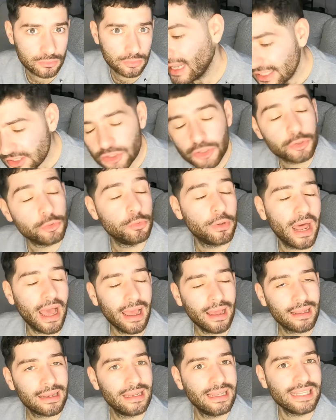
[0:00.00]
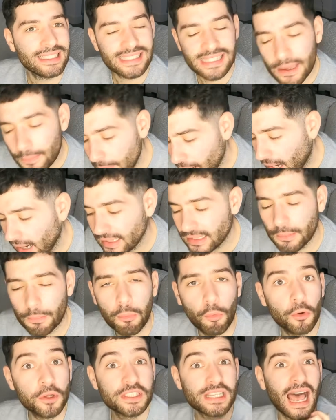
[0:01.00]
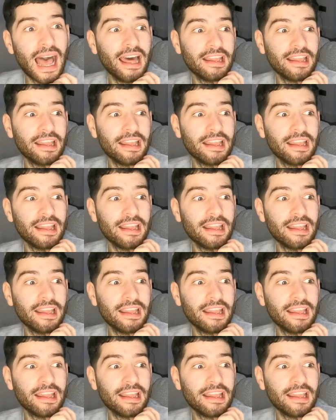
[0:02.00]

Let's do that. Let's get behind the boys.